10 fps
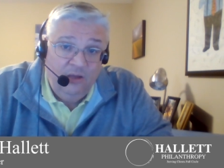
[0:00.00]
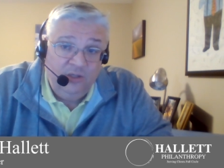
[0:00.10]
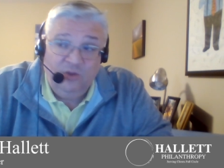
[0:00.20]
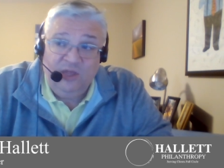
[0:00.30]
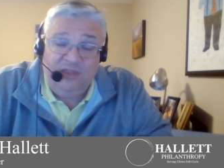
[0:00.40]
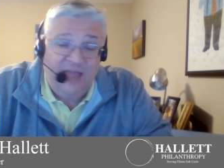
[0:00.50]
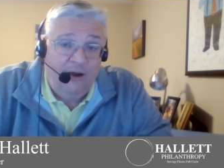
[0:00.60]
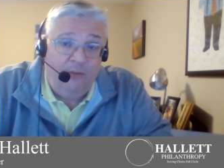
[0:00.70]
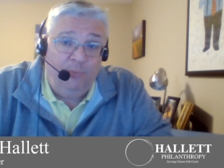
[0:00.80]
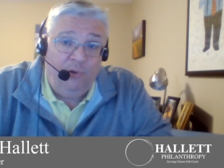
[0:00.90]
so that they
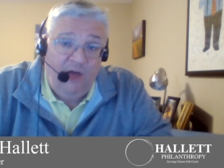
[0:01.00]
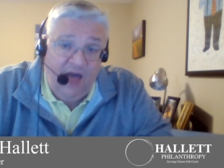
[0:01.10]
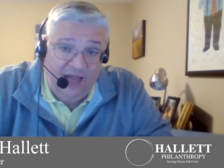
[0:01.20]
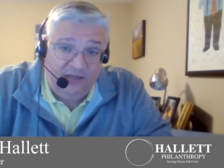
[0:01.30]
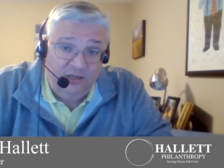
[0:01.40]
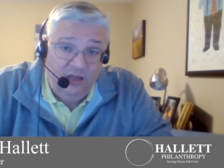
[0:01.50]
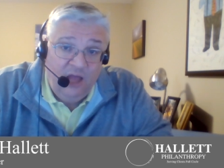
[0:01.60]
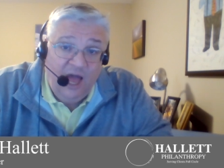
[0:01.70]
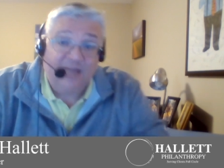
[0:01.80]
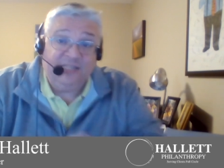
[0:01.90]
are blocked.
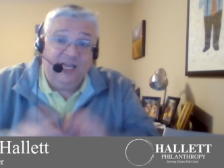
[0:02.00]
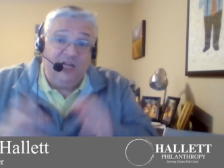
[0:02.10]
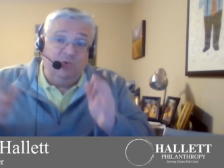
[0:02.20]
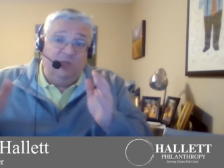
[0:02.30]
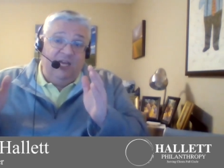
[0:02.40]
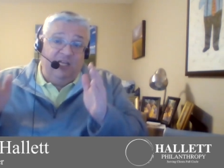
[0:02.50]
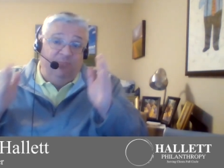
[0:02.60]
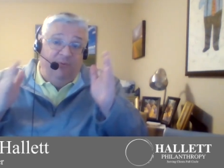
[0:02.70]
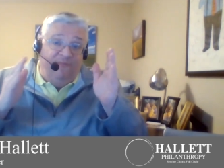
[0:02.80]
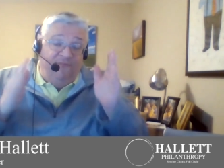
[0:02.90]
I schedule days
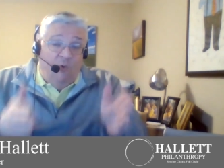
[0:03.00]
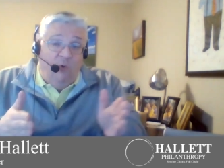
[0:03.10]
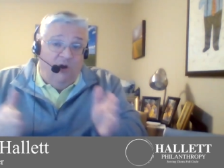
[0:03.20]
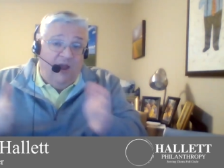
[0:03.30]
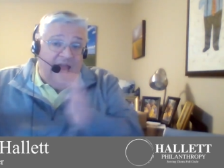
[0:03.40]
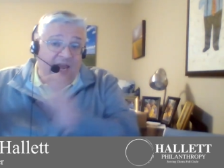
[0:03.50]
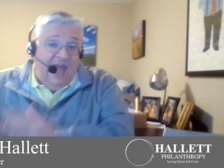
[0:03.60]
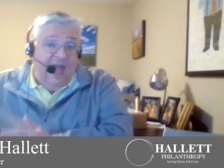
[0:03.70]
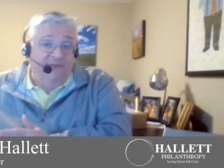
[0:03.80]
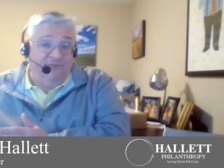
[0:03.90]
before and
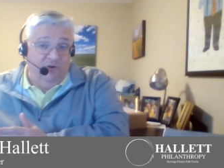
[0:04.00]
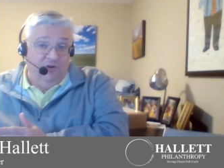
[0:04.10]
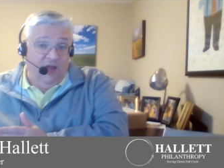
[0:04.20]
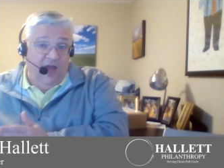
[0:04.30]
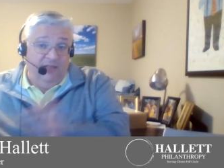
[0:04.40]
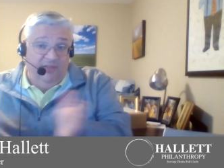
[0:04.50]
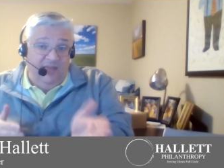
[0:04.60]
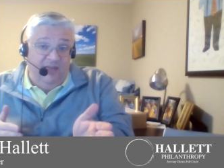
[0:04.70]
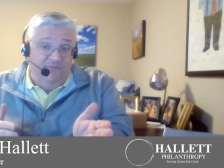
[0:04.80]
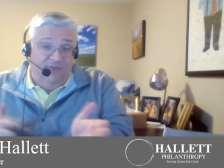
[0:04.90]
after I
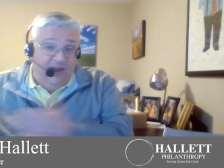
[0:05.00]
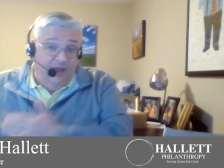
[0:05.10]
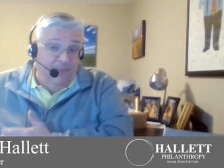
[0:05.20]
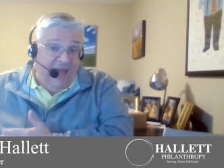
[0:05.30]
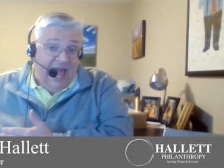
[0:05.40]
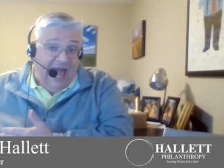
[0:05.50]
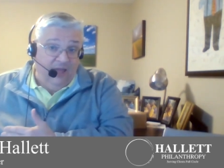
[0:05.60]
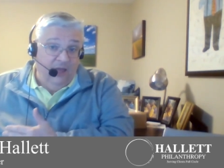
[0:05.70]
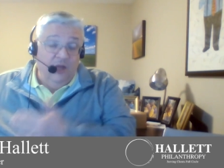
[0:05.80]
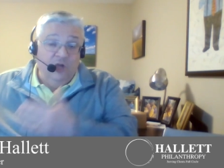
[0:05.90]
leave and come
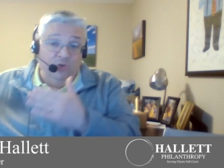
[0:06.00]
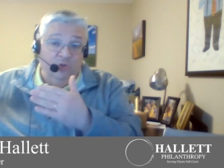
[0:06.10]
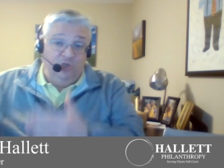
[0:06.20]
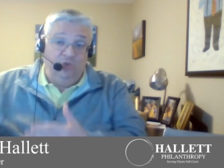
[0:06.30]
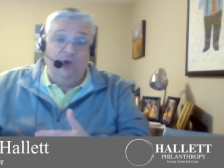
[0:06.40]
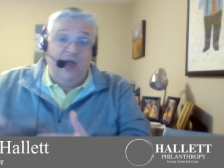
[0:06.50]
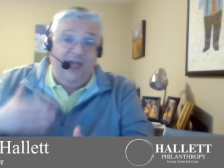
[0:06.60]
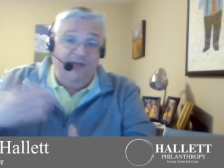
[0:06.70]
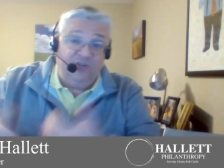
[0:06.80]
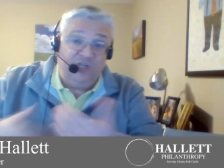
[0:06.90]
back to ensure I
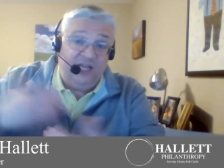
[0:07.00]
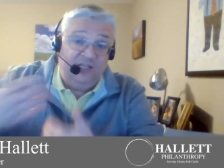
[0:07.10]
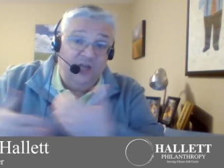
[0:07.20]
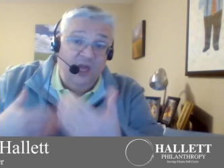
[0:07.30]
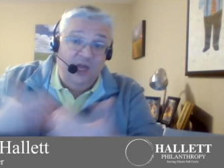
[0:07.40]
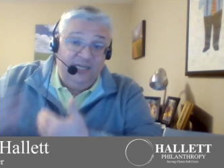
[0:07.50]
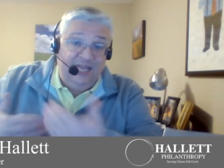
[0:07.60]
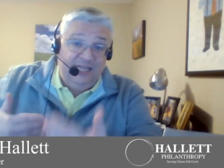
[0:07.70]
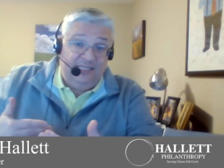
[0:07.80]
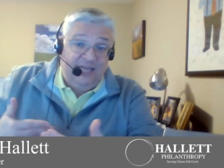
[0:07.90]
have a chance to
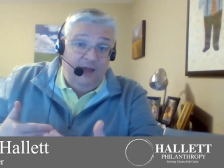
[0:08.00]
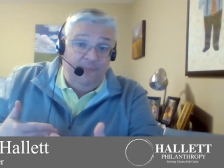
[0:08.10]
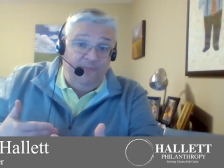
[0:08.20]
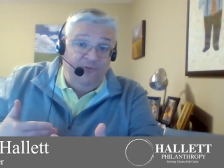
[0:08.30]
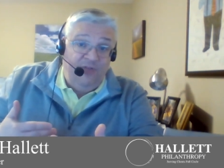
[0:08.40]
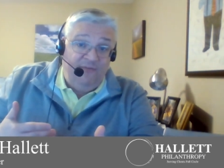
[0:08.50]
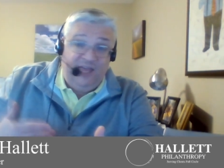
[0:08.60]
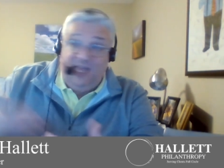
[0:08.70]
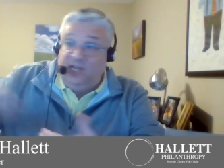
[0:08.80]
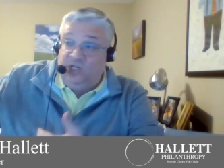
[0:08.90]
get set up for that
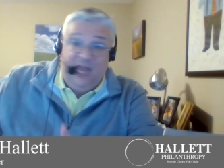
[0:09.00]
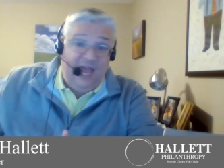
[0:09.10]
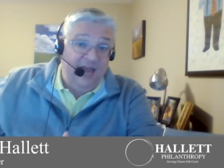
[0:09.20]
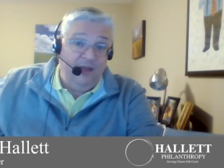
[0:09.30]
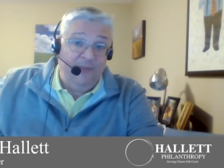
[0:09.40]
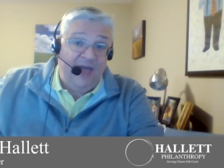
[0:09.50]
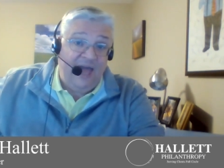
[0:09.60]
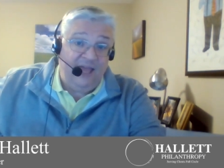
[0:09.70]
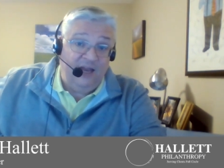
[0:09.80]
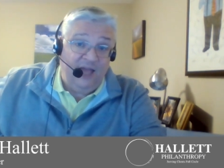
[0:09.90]
vacation and come
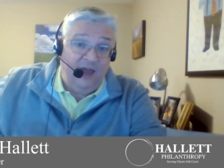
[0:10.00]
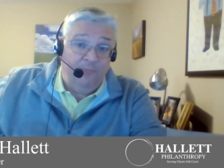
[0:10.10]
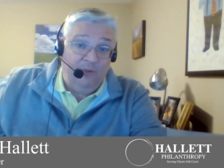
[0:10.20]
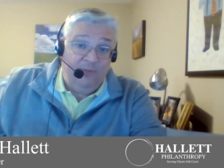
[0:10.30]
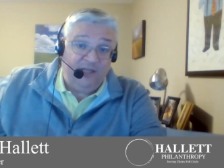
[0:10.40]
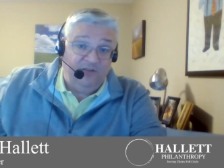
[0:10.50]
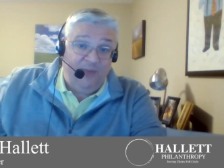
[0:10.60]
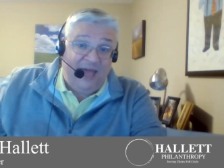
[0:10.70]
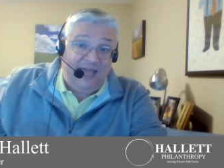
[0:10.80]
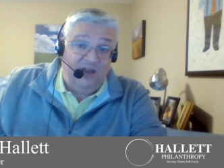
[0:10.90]
back and kind of bring
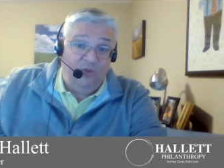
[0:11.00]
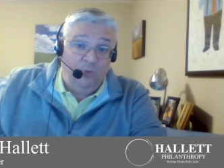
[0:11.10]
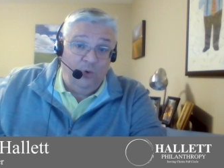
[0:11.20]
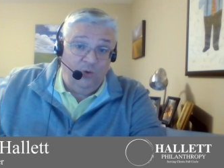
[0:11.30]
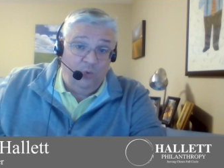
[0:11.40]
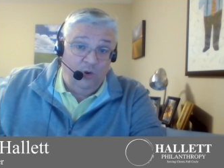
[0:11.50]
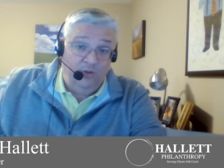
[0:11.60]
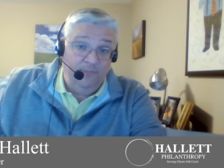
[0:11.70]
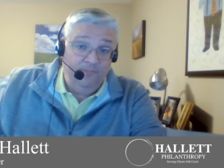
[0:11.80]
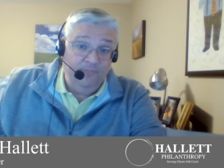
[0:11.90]
myself back into the work world.